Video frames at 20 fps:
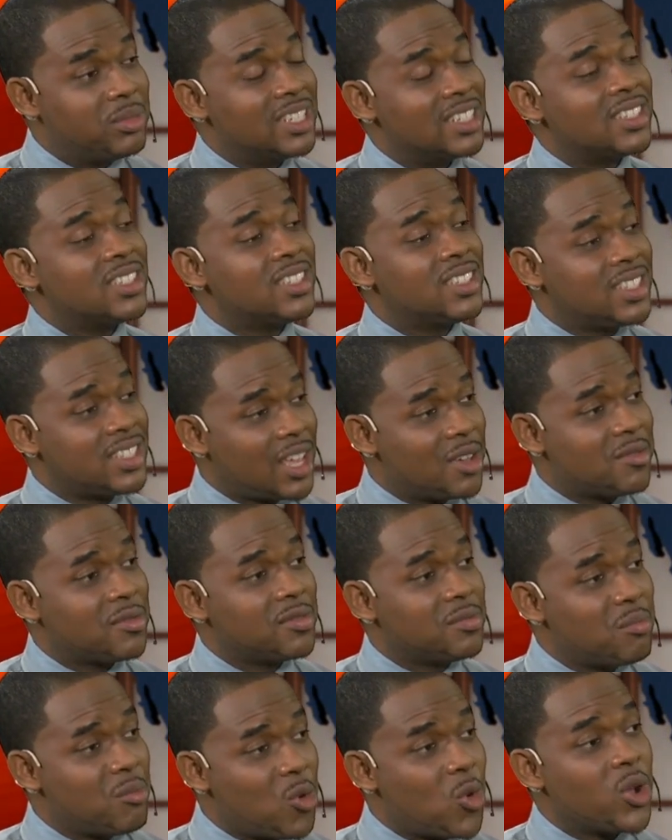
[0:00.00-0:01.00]
to
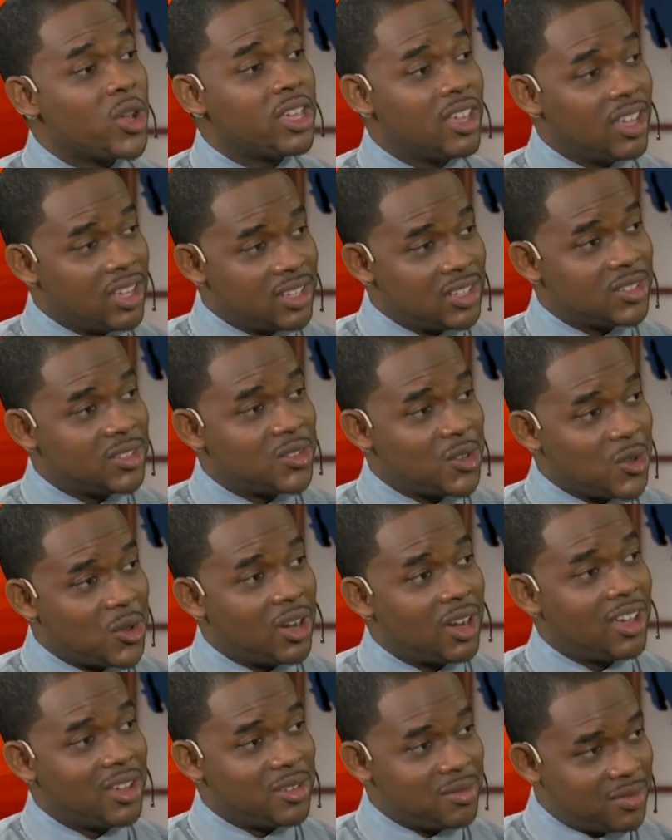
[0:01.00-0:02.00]
7 more years to your
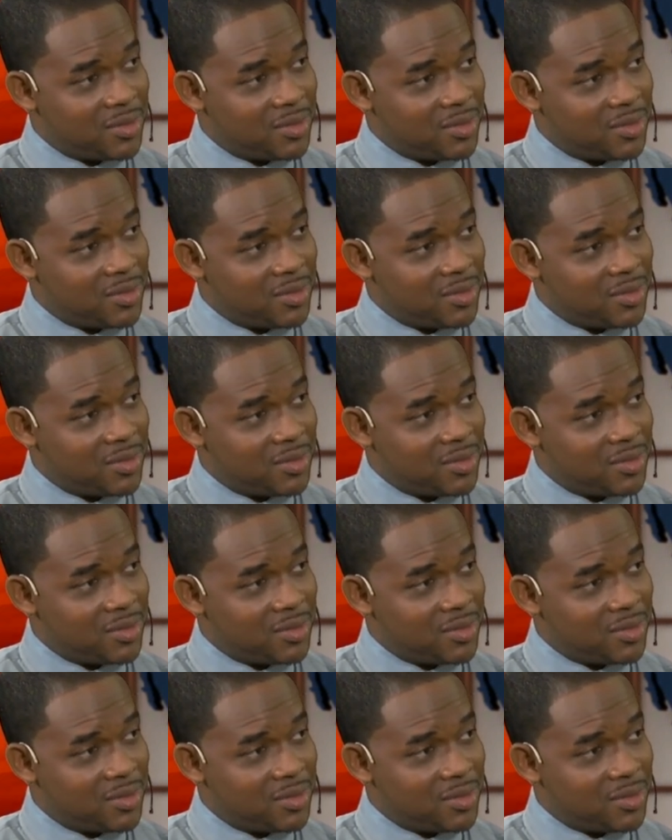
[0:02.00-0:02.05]
life.